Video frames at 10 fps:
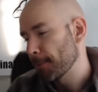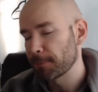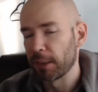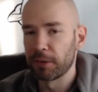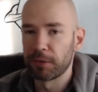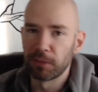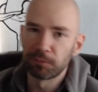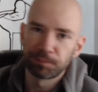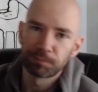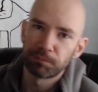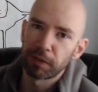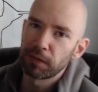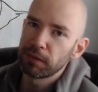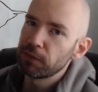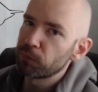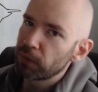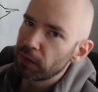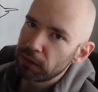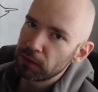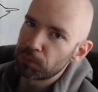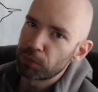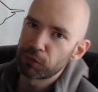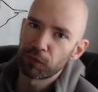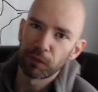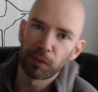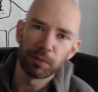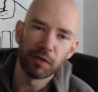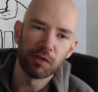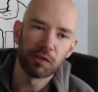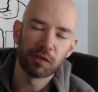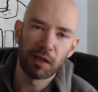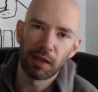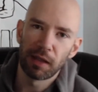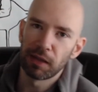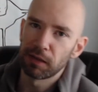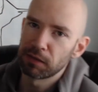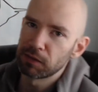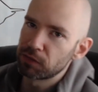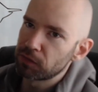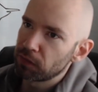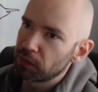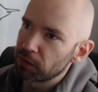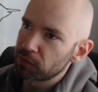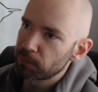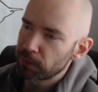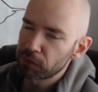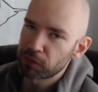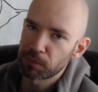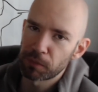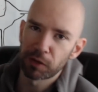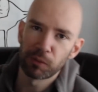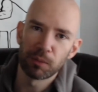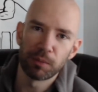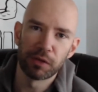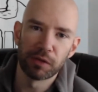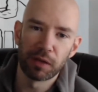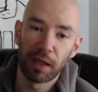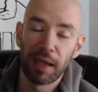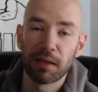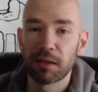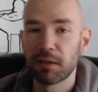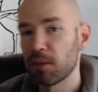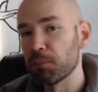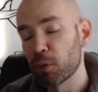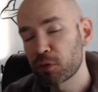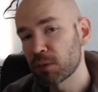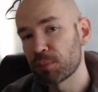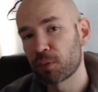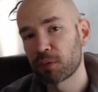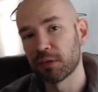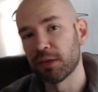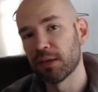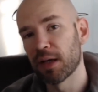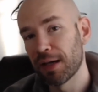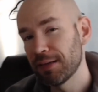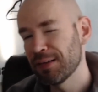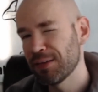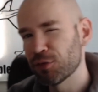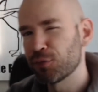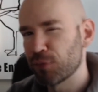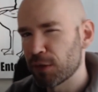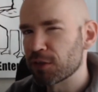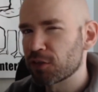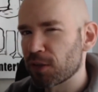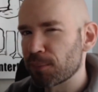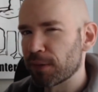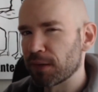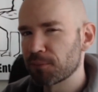I don't know. But either way, I need a portfolio piece, and something else on the market would be good. And most importantly, I need to finish something.